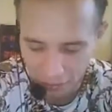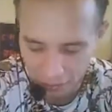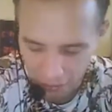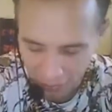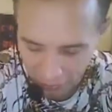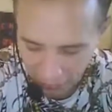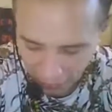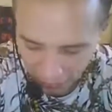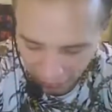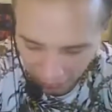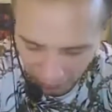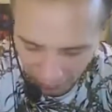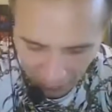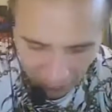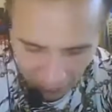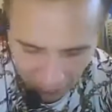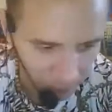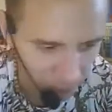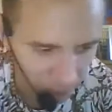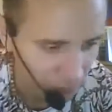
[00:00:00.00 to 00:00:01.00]
Where else can you go
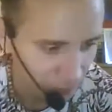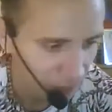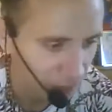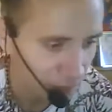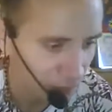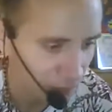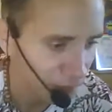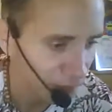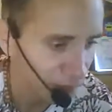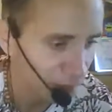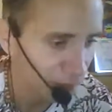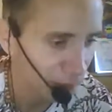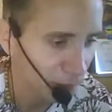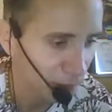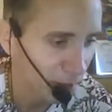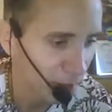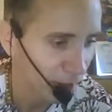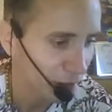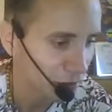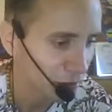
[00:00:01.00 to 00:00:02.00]
in London?
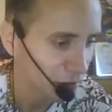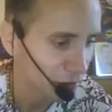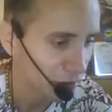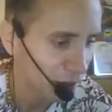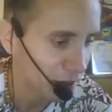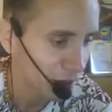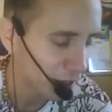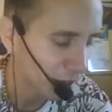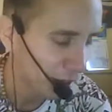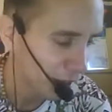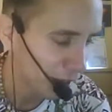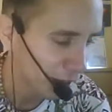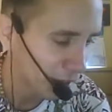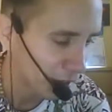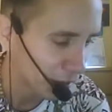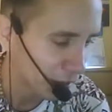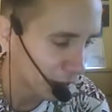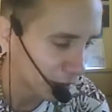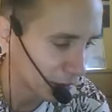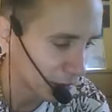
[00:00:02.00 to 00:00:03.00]

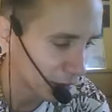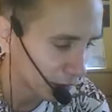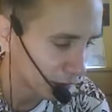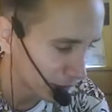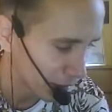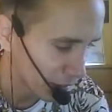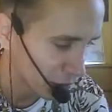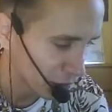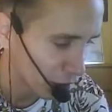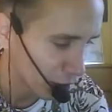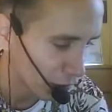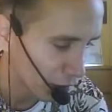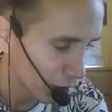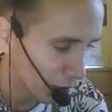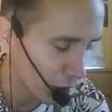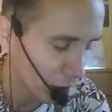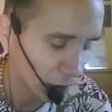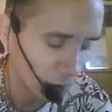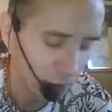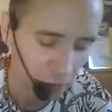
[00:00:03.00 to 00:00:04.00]
Where else can you go in London?
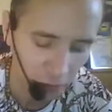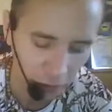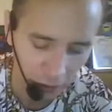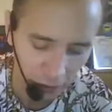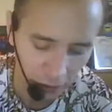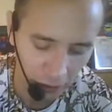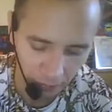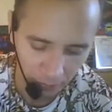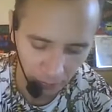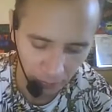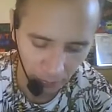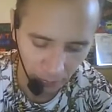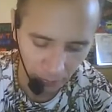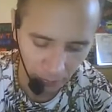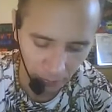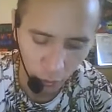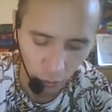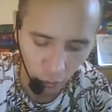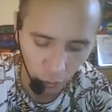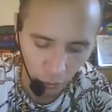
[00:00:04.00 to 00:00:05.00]
That's
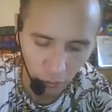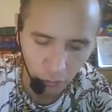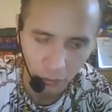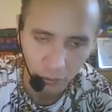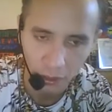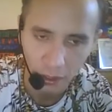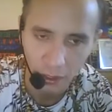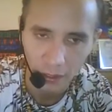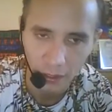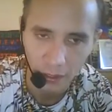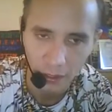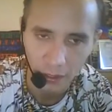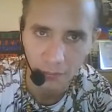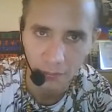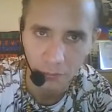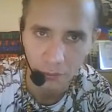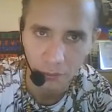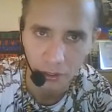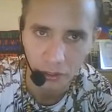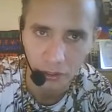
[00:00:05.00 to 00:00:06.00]
iconic. Walk
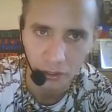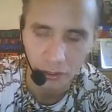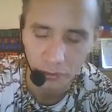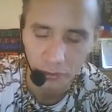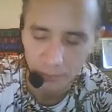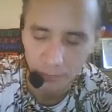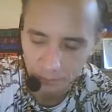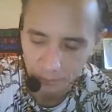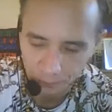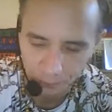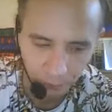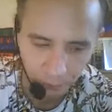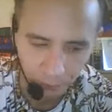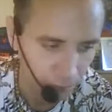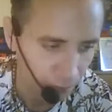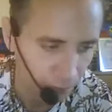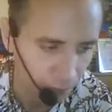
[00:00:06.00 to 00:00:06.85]
along London Bridge.